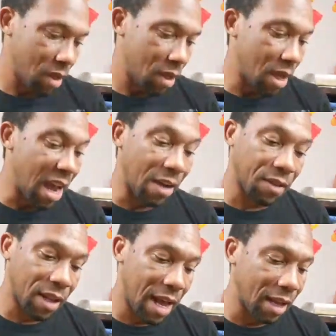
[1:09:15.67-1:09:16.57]
After
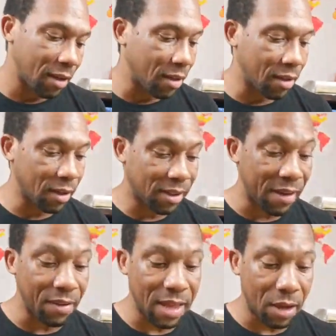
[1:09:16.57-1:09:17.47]
that, the seventh
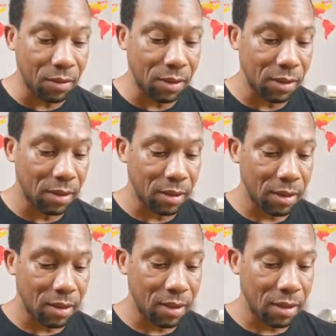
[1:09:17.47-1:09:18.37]
house,
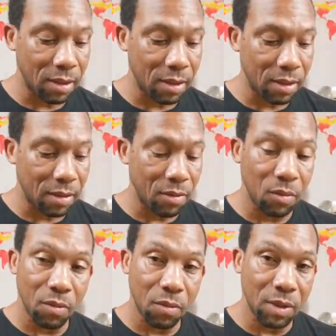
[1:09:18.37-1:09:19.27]

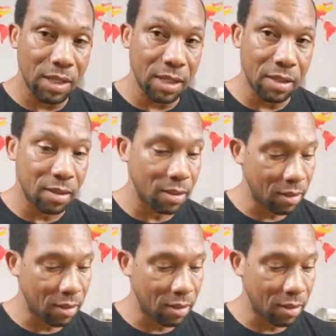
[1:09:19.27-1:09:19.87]
which is,